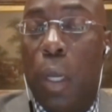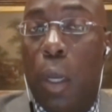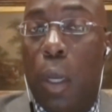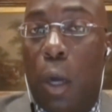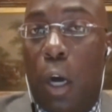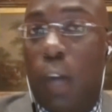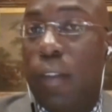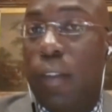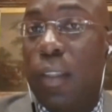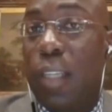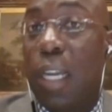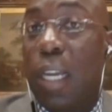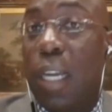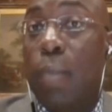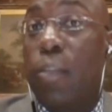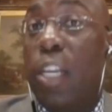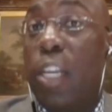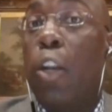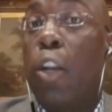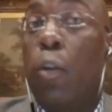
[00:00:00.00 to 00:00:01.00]

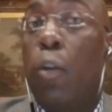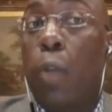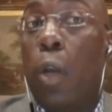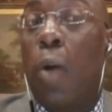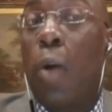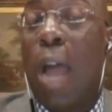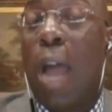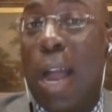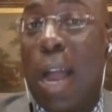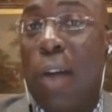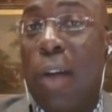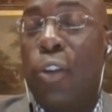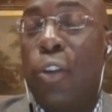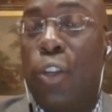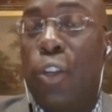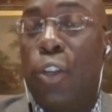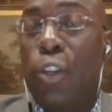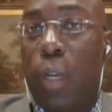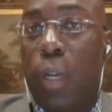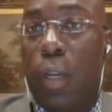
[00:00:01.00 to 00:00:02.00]
Oftentimes they don't know how
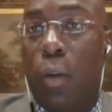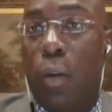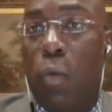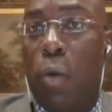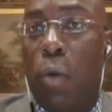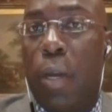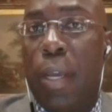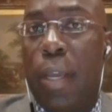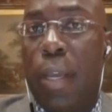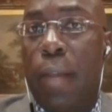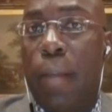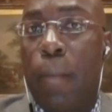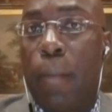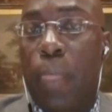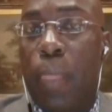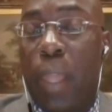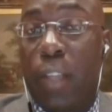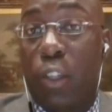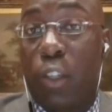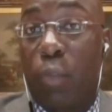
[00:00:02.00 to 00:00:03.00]
to do it in a way
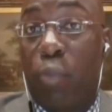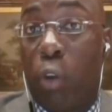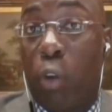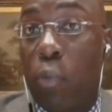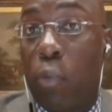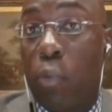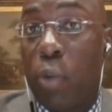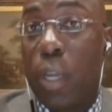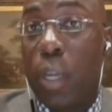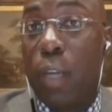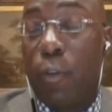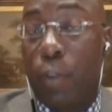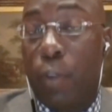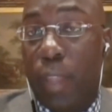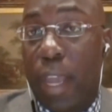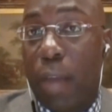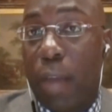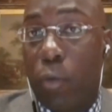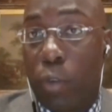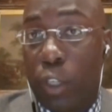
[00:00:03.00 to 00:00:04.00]
that's appropriate
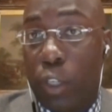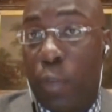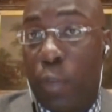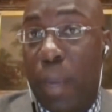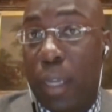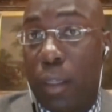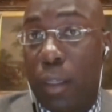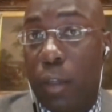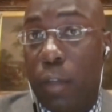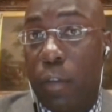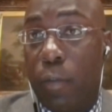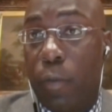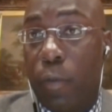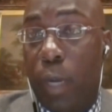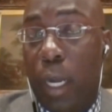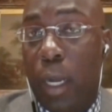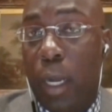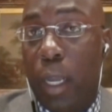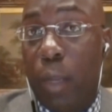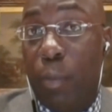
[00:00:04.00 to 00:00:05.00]
for that respective
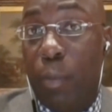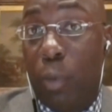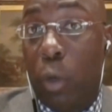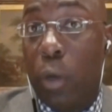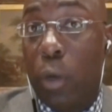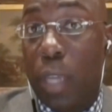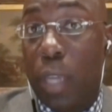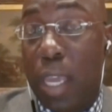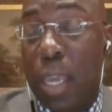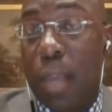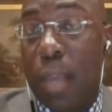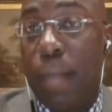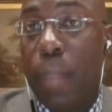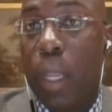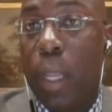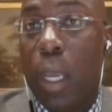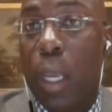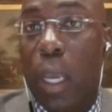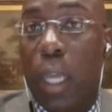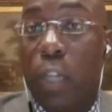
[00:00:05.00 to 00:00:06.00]
employee.
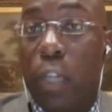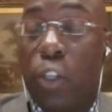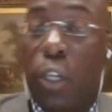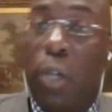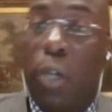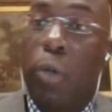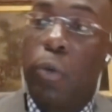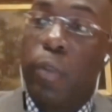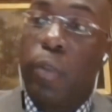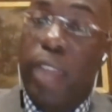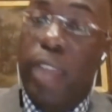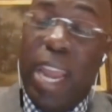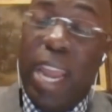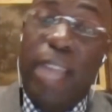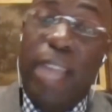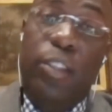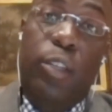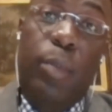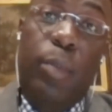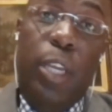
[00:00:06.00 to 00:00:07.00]
And so that
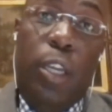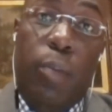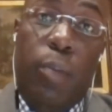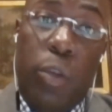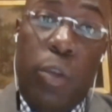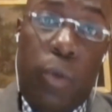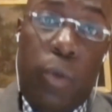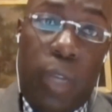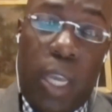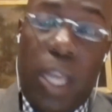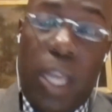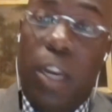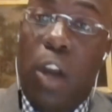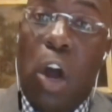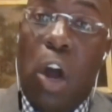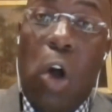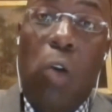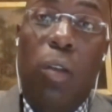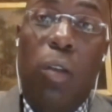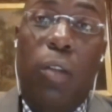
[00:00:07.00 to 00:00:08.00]
has to be
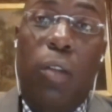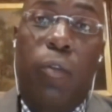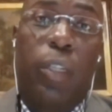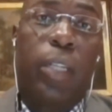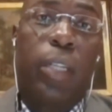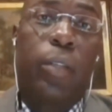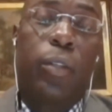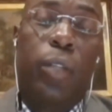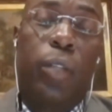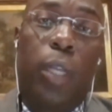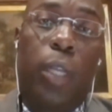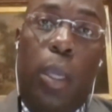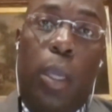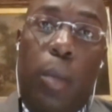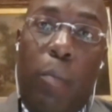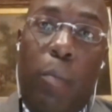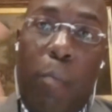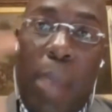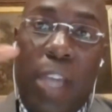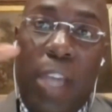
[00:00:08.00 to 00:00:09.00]
communicated. All of us
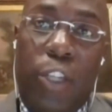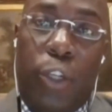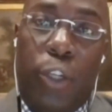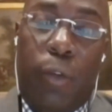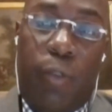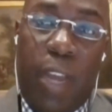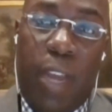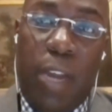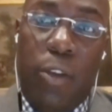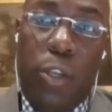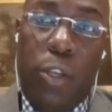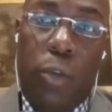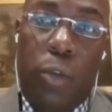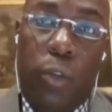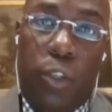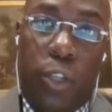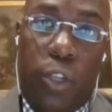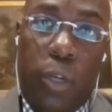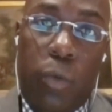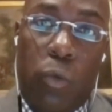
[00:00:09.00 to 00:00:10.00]
measure
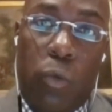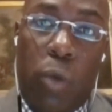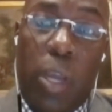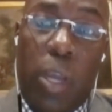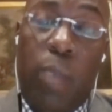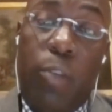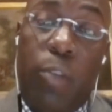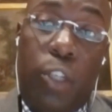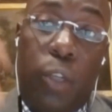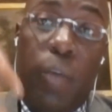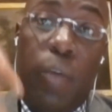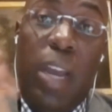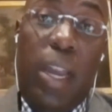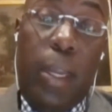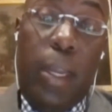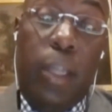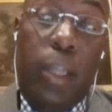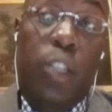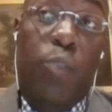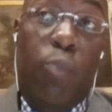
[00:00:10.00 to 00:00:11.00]
value a certain way, but you've
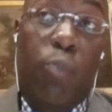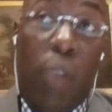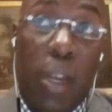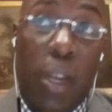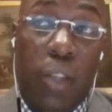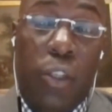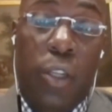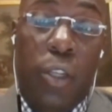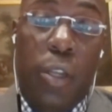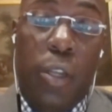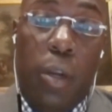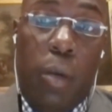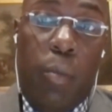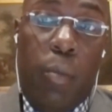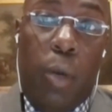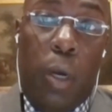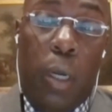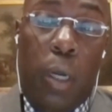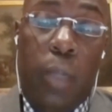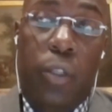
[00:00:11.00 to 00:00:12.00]
got to express to
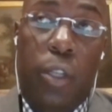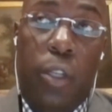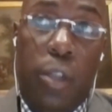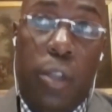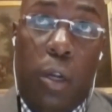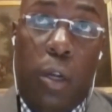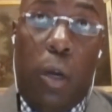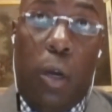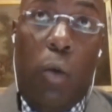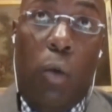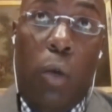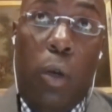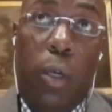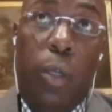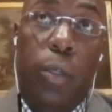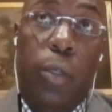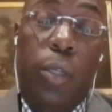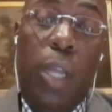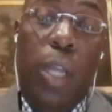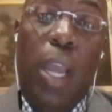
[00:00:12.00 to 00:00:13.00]
your boss and your
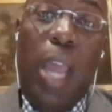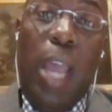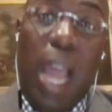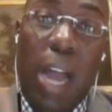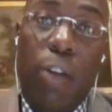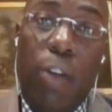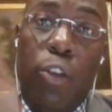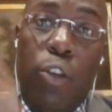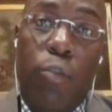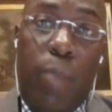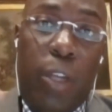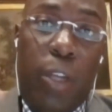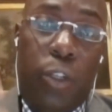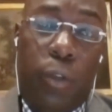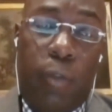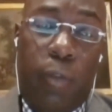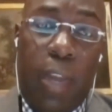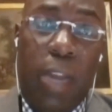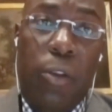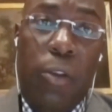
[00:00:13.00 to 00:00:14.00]
coworkers how you
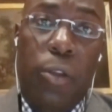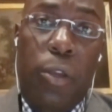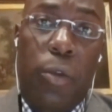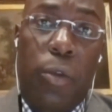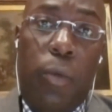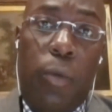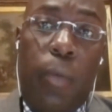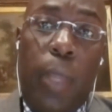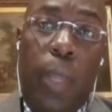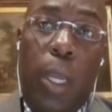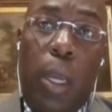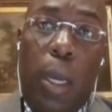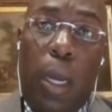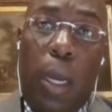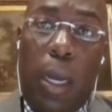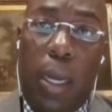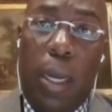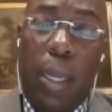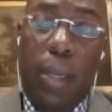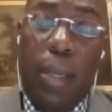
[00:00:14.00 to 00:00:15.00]
measure value.
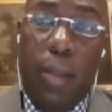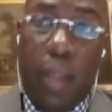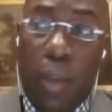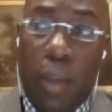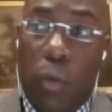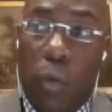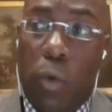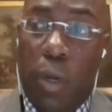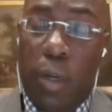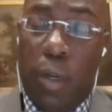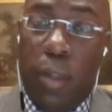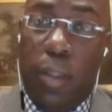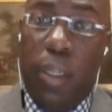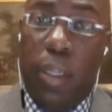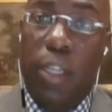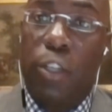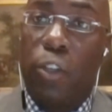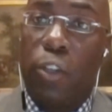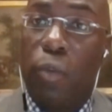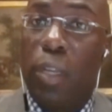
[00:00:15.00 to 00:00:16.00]
And then one of the
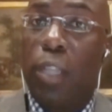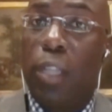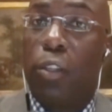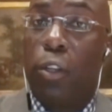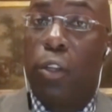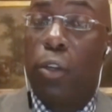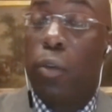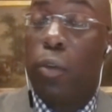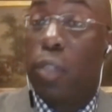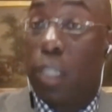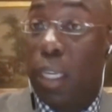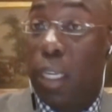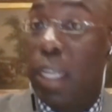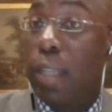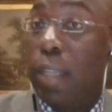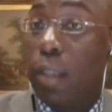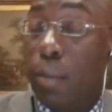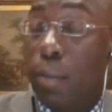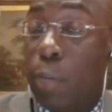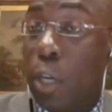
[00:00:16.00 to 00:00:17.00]
things you need to do is to
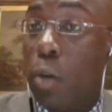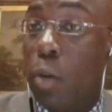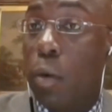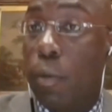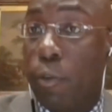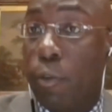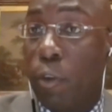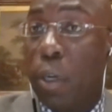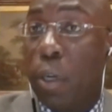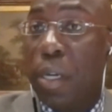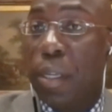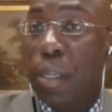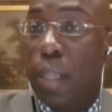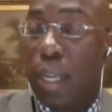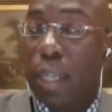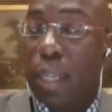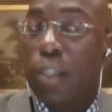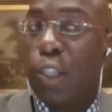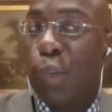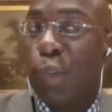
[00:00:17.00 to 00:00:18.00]
let them know up front
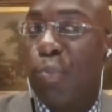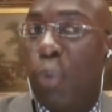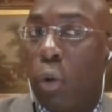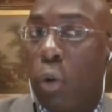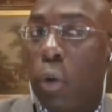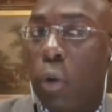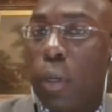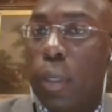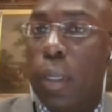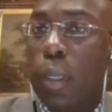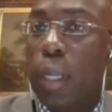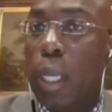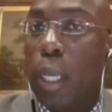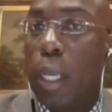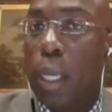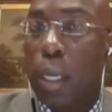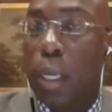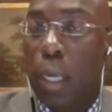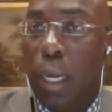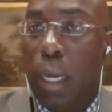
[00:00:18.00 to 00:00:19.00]
that it's important
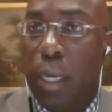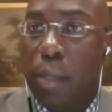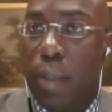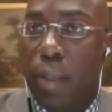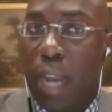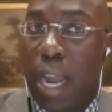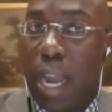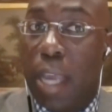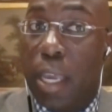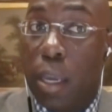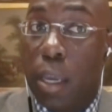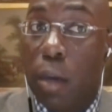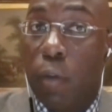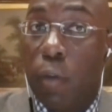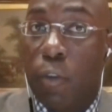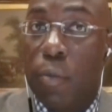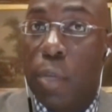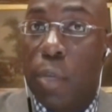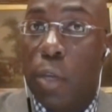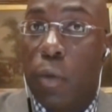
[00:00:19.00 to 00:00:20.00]
that I
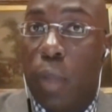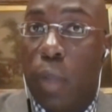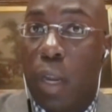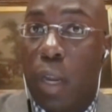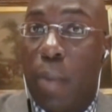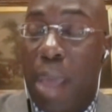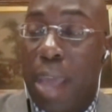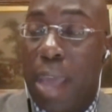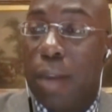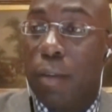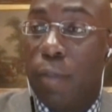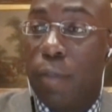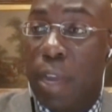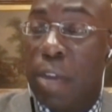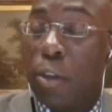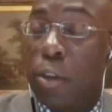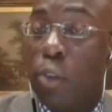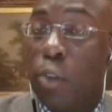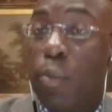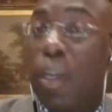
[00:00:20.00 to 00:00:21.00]
hear from you that I'm adding
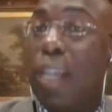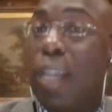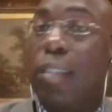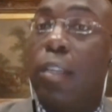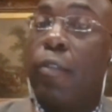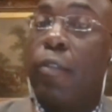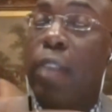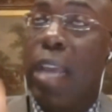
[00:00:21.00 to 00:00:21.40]
value, because if